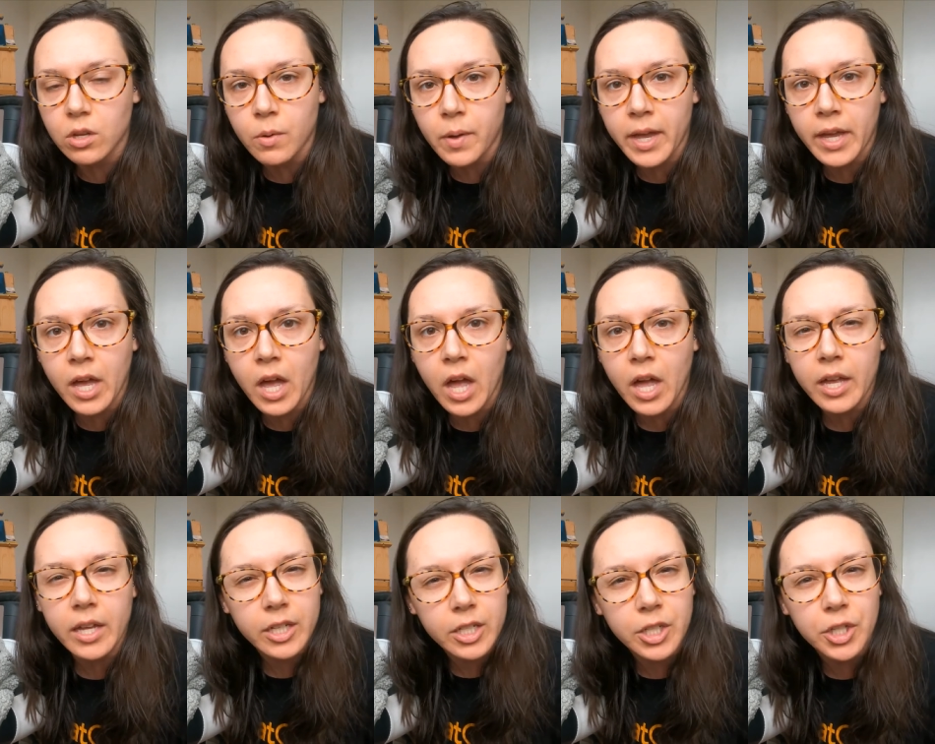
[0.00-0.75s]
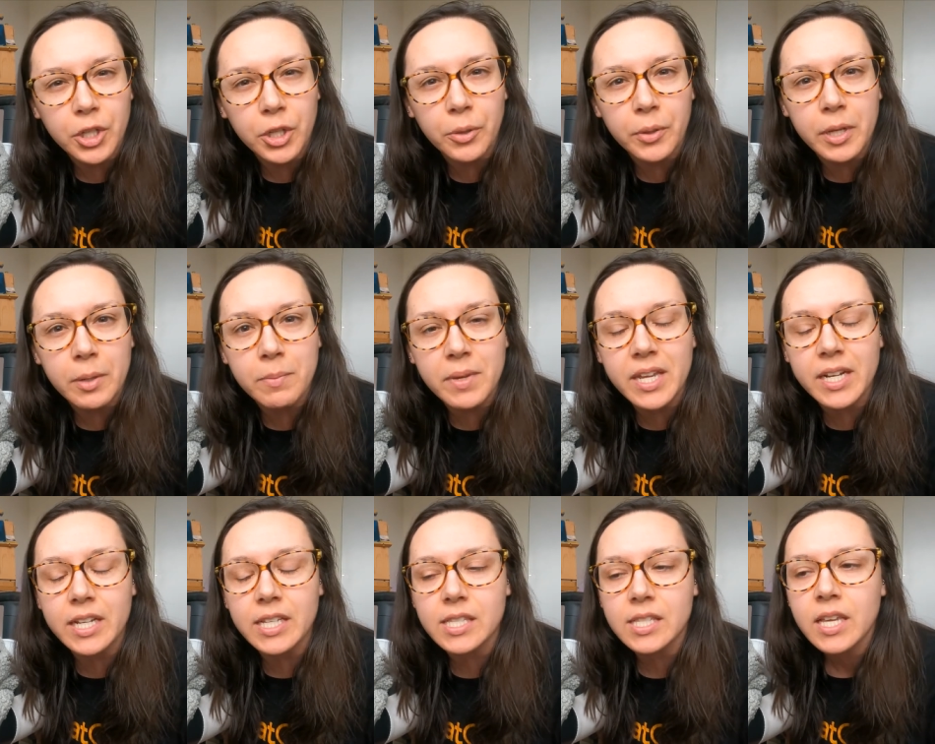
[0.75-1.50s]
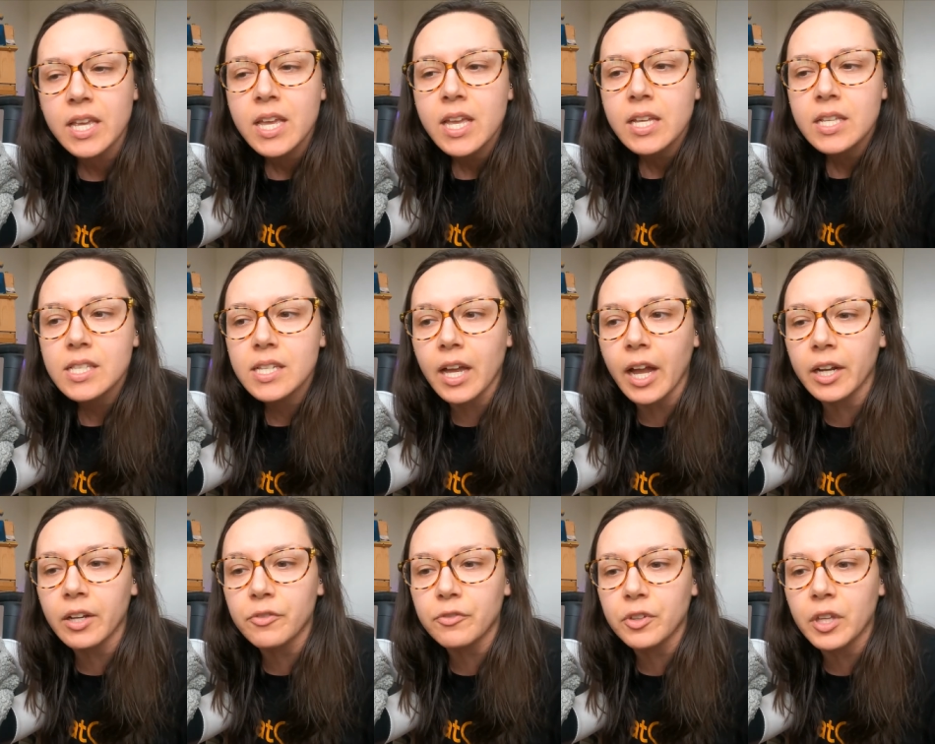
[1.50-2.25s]
going on? You know what I mean? It's
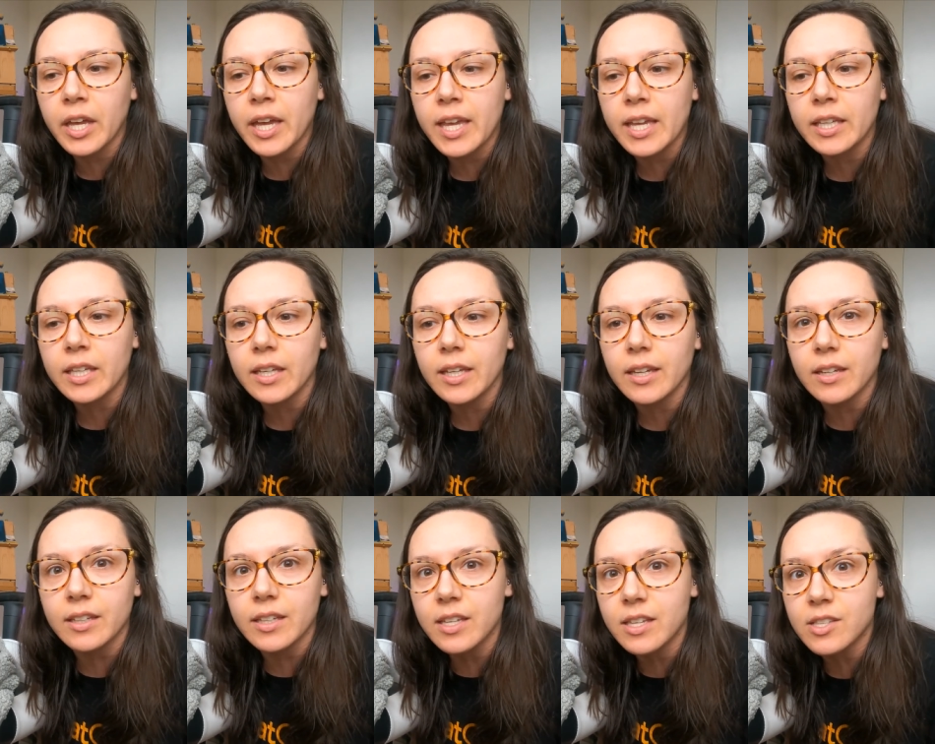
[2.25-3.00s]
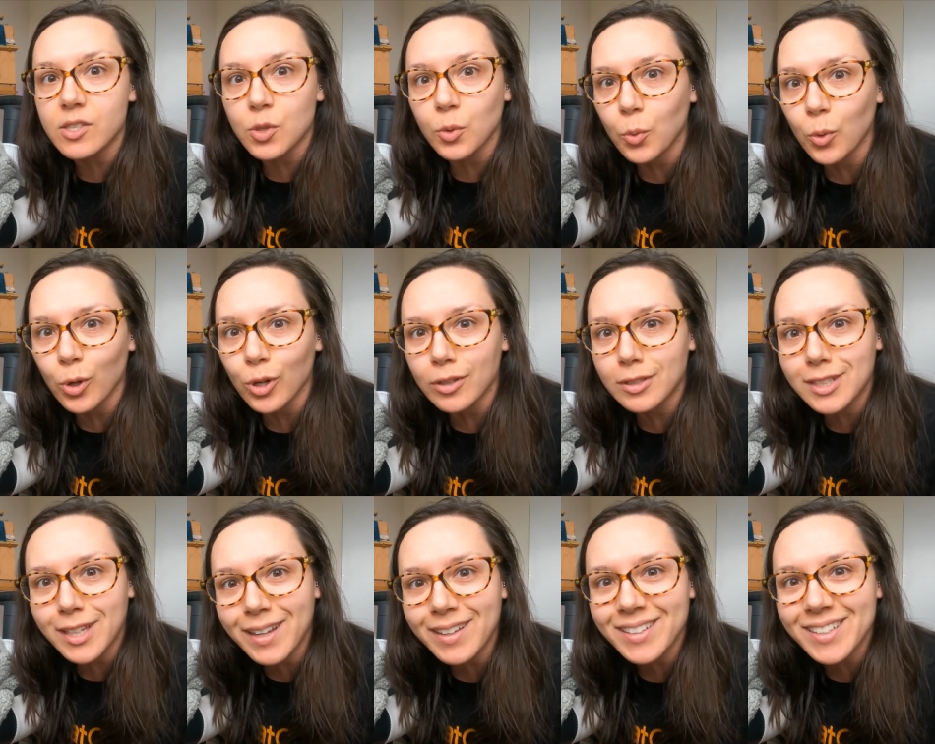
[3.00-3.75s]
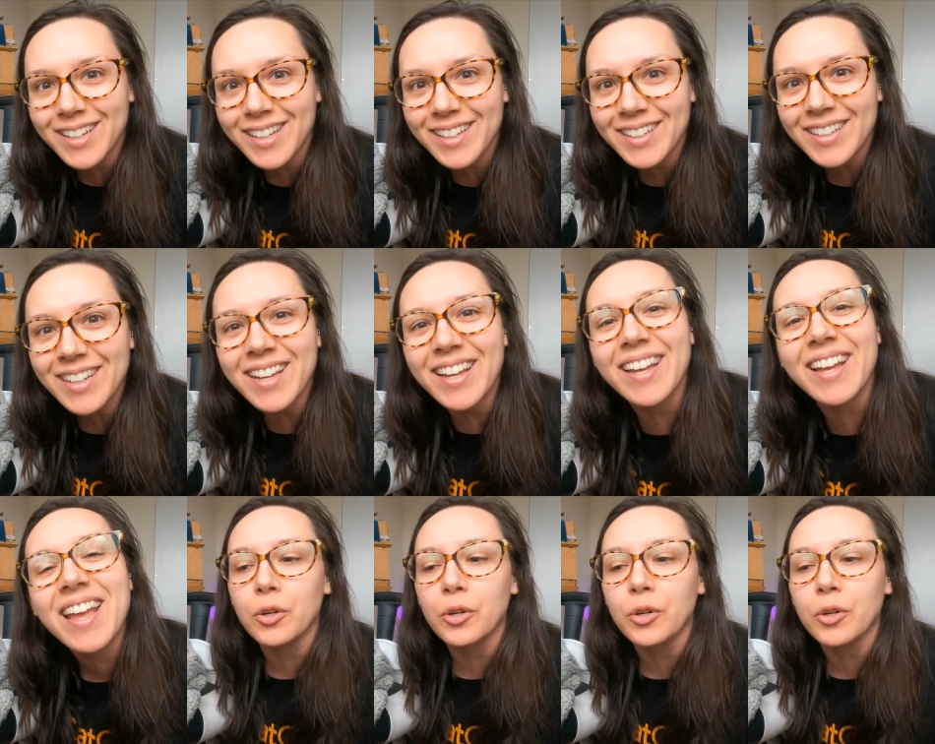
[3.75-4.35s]
kind of like, is the world ending?